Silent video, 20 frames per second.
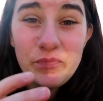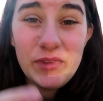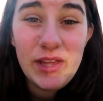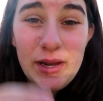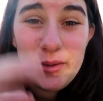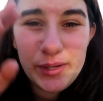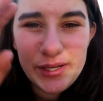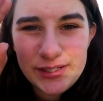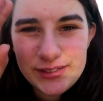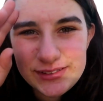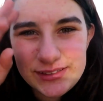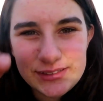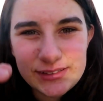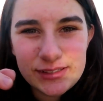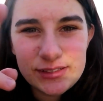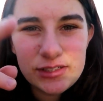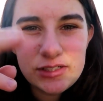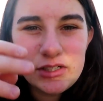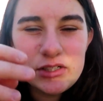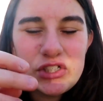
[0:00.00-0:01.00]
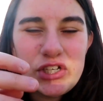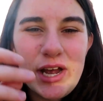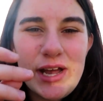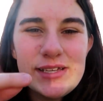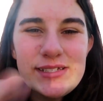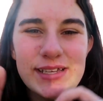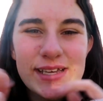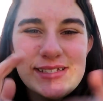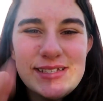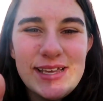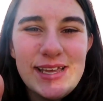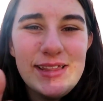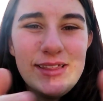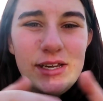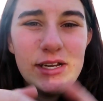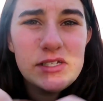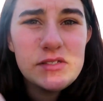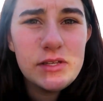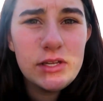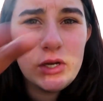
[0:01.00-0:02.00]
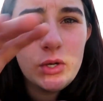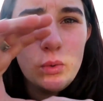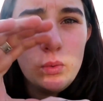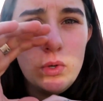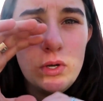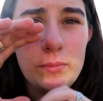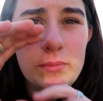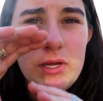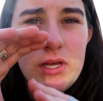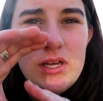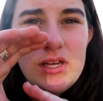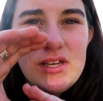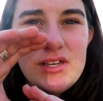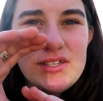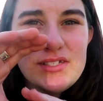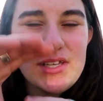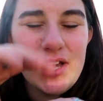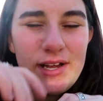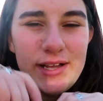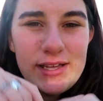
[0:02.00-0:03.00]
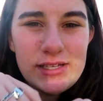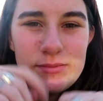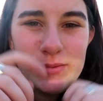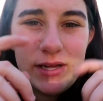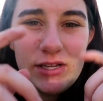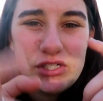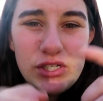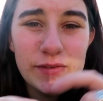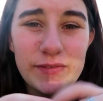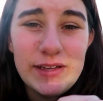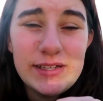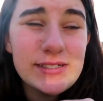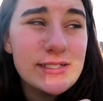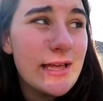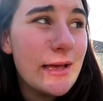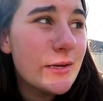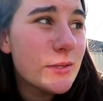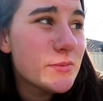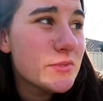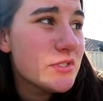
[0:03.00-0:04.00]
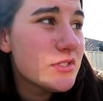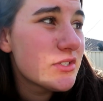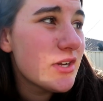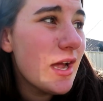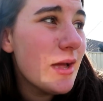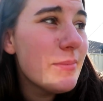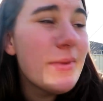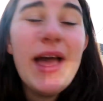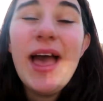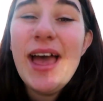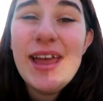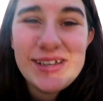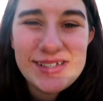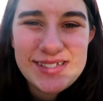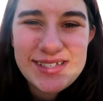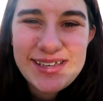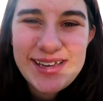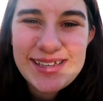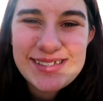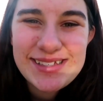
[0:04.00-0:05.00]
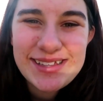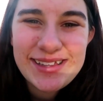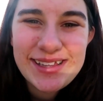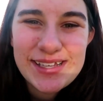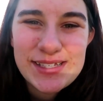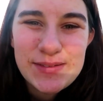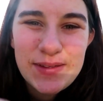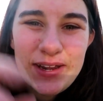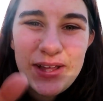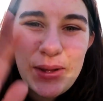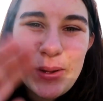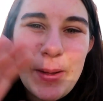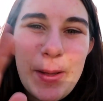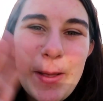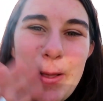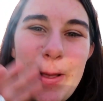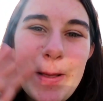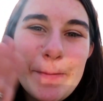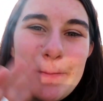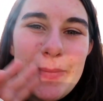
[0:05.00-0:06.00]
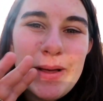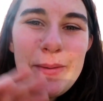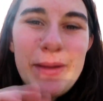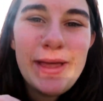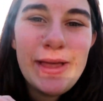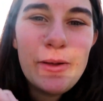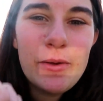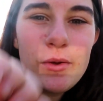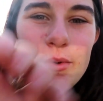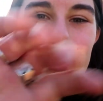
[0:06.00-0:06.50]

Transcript: Anyway, Jarrah, see you guys in the next video. Whoop! Sarcasm out. Don't forget to like, comment, subscribe, and I'll see you guys in the next video. Bye bye.